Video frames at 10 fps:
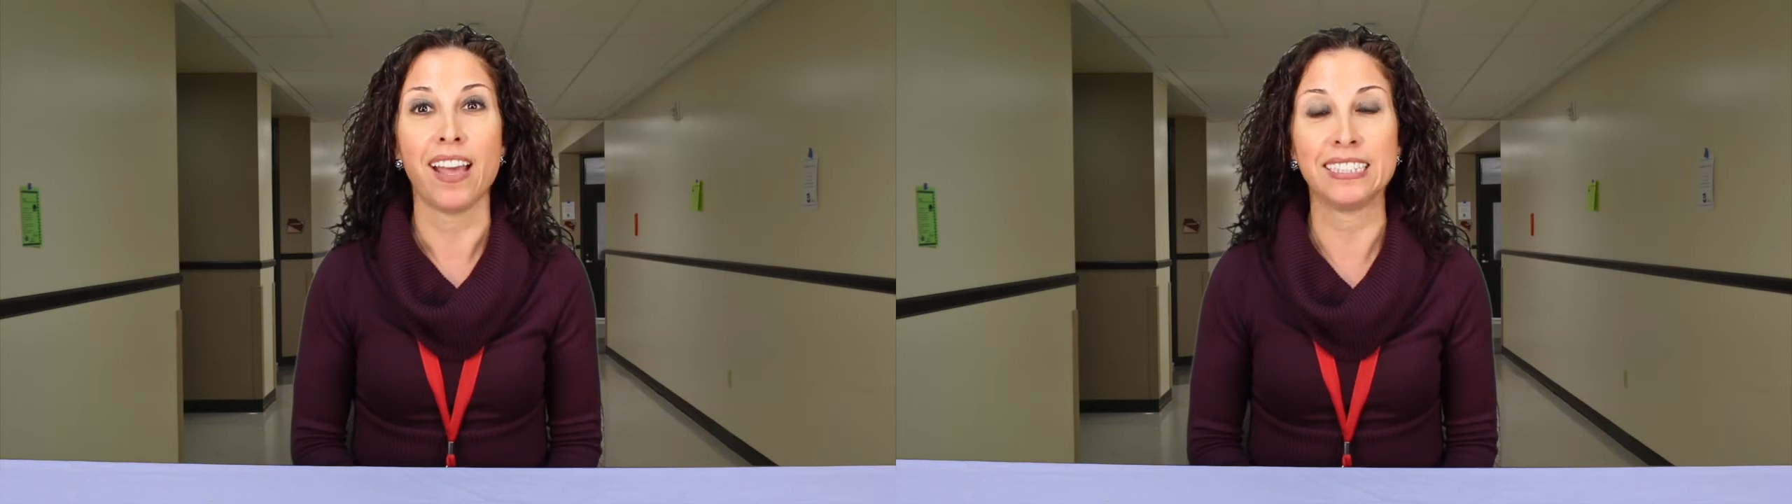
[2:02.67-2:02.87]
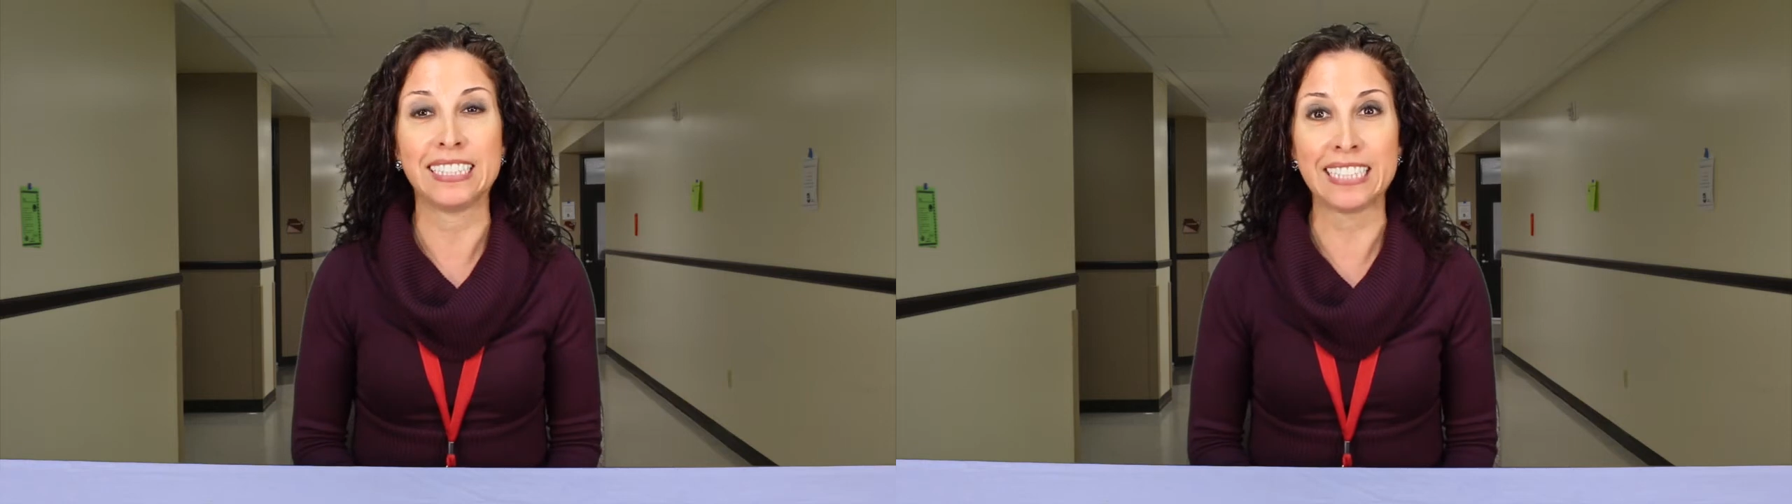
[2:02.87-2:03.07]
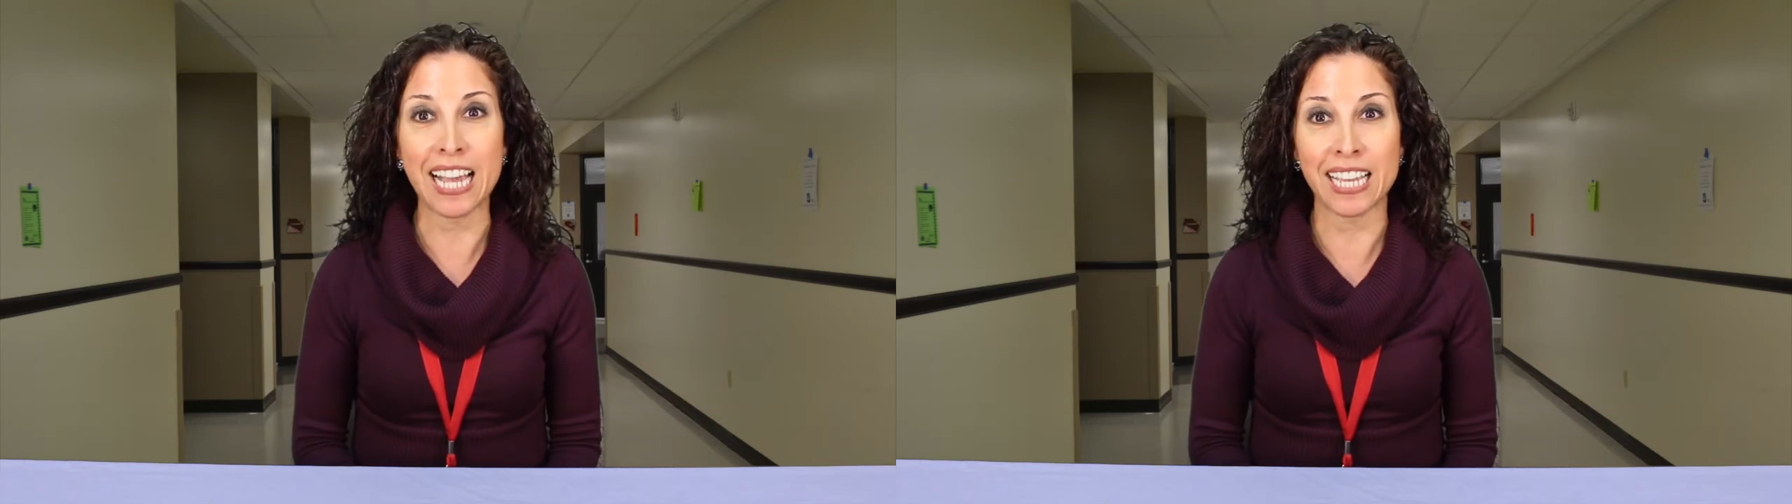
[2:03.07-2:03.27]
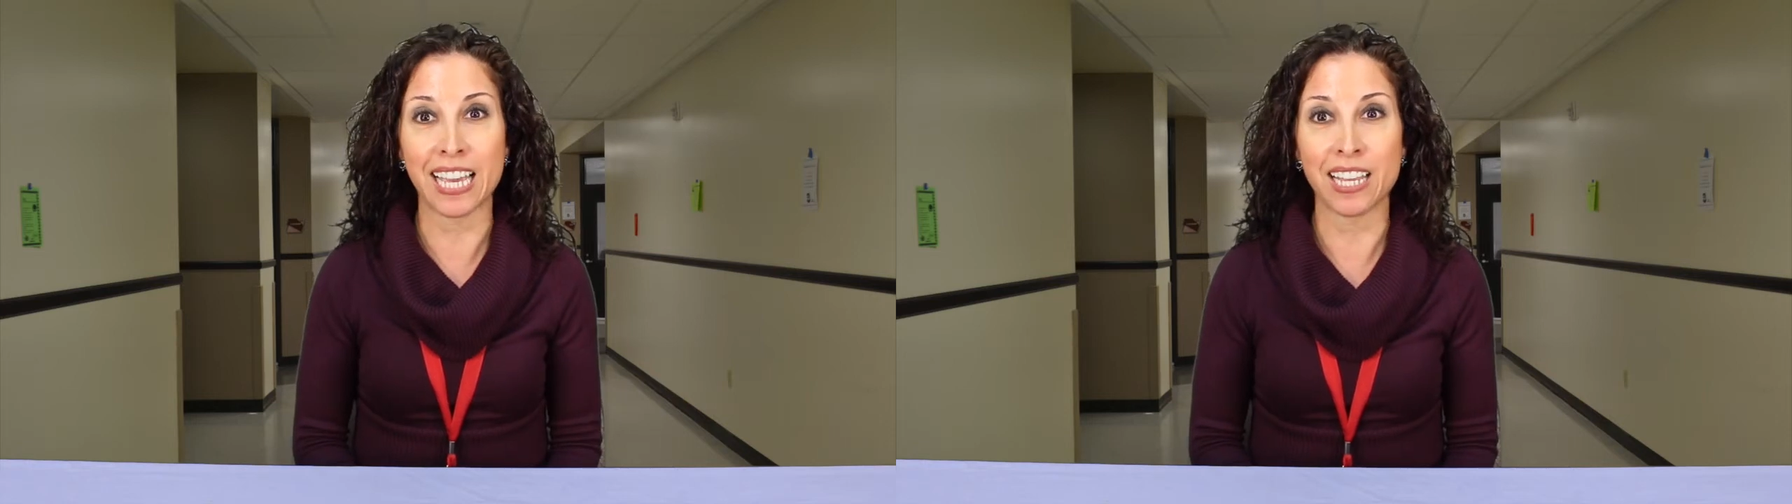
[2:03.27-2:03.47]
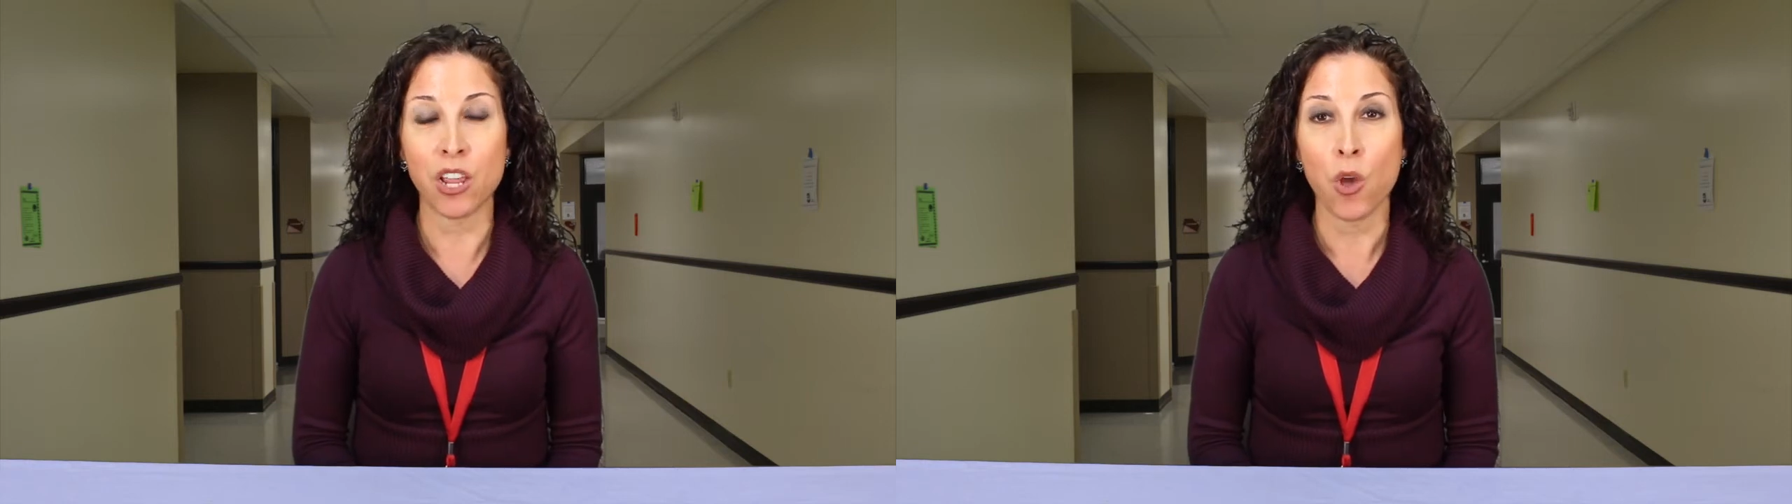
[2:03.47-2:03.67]
And
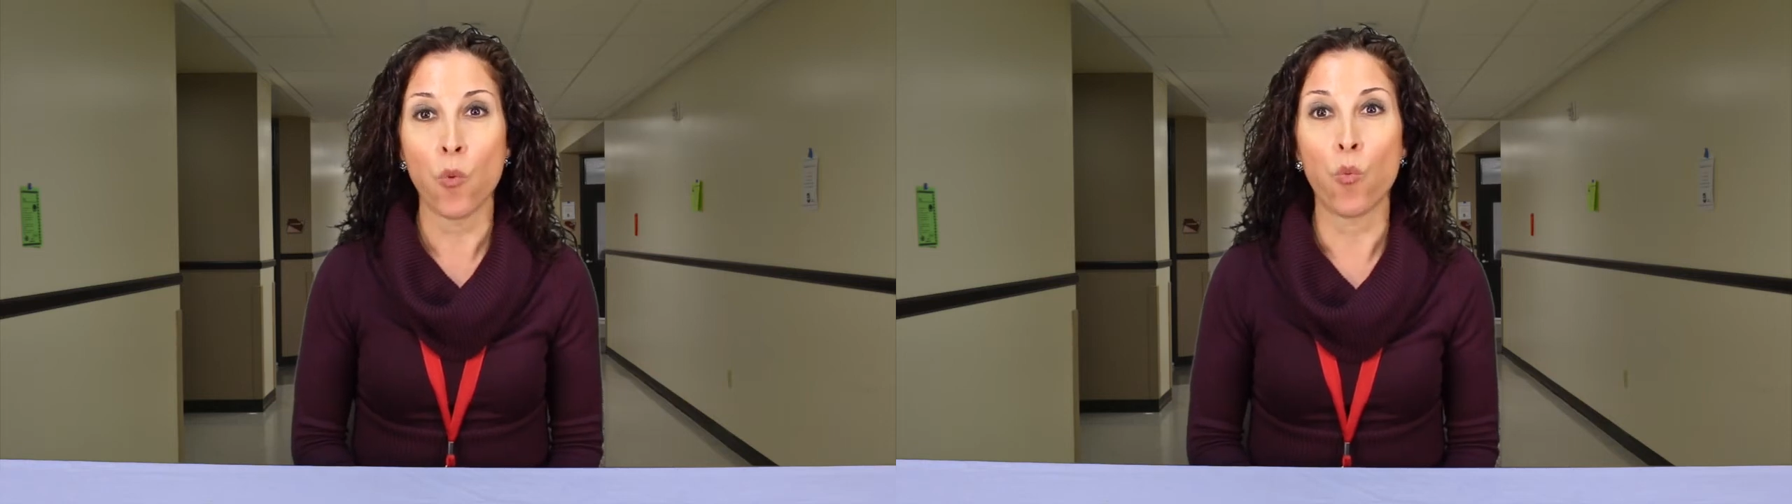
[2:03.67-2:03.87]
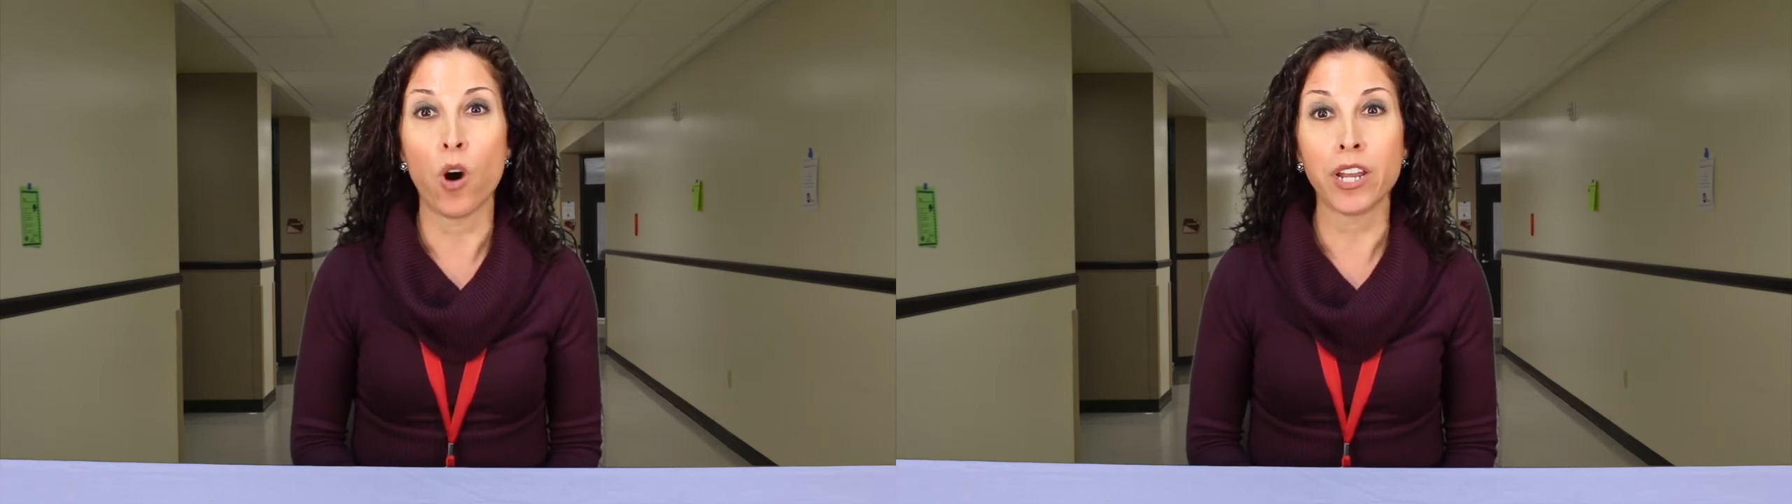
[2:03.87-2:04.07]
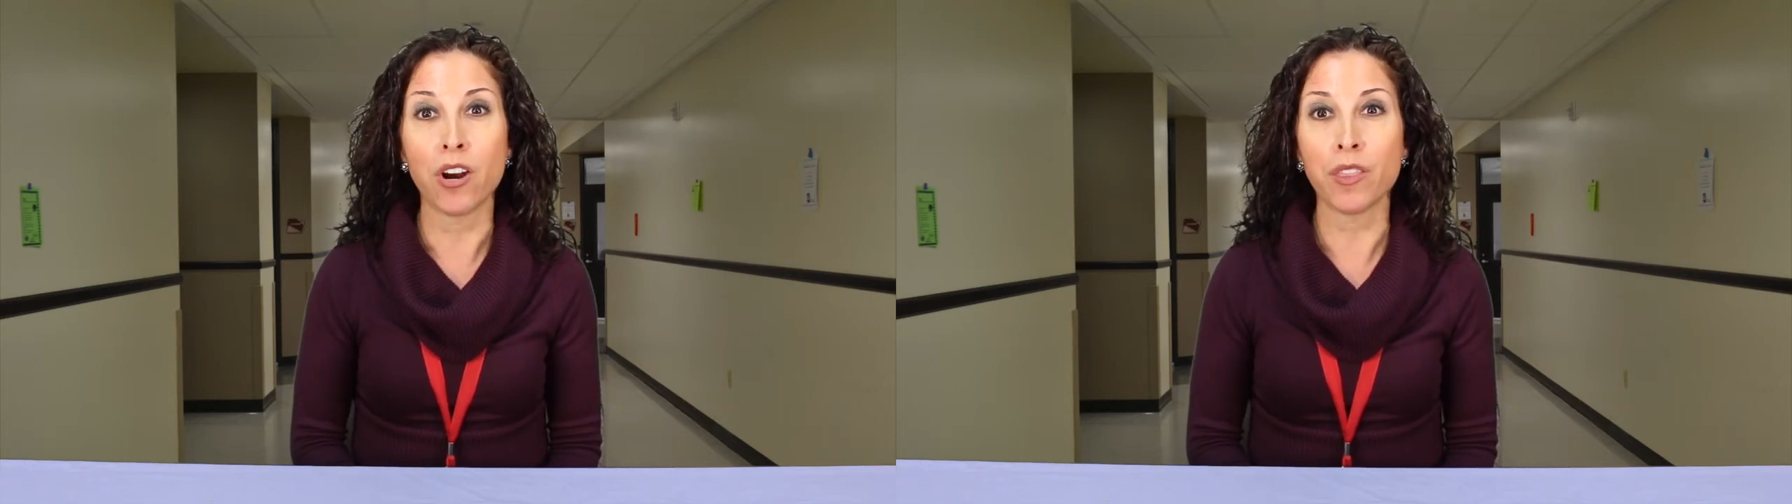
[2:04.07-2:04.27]
second, what